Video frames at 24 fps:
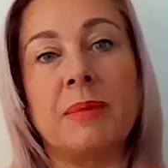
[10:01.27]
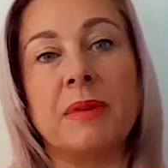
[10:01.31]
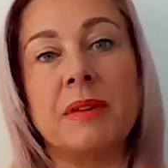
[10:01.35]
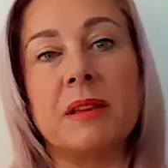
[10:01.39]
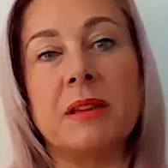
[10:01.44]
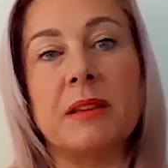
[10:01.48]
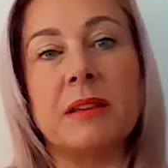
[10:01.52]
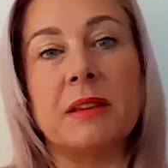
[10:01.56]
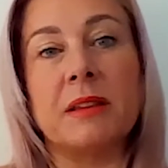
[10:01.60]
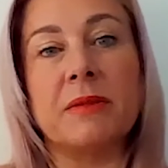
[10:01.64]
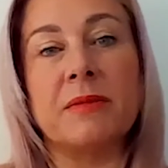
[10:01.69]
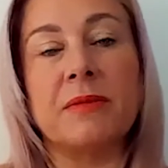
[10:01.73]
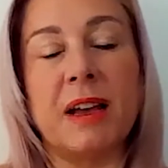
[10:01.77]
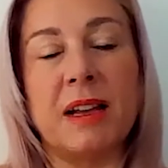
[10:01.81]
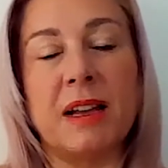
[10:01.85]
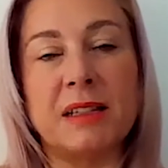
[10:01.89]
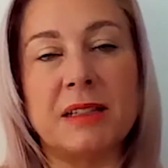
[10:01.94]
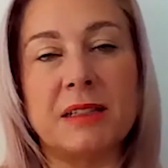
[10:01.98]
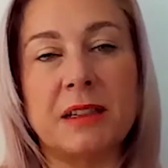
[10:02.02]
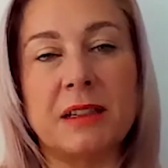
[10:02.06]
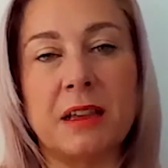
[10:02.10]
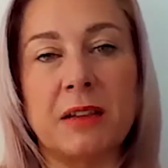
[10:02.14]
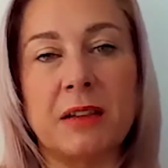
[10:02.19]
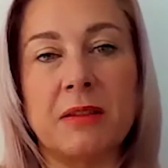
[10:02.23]
but the
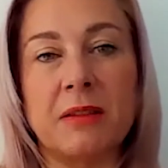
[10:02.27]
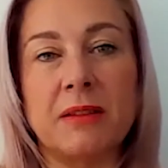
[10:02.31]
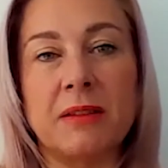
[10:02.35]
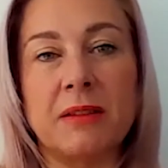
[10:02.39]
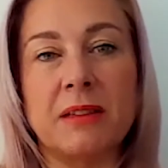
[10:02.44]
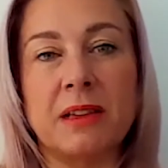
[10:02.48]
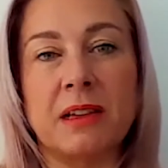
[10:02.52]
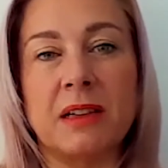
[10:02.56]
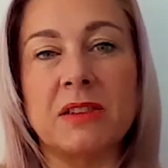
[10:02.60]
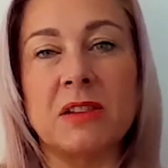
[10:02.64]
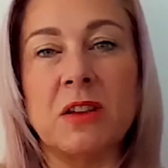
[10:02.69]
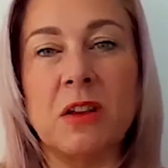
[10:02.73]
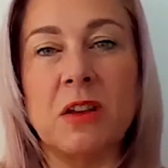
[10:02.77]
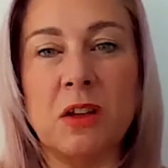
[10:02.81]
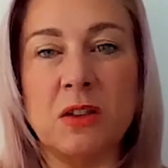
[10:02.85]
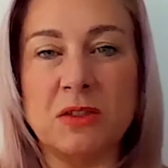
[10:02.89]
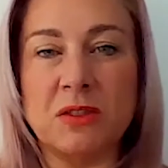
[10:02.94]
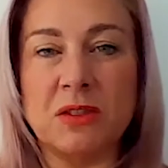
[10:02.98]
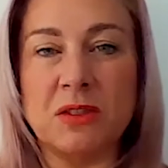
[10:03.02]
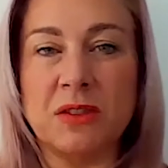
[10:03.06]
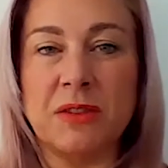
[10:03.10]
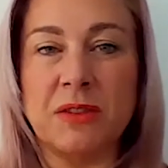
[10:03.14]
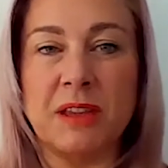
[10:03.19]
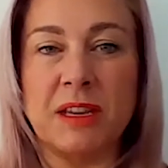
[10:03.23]
Vasco does lots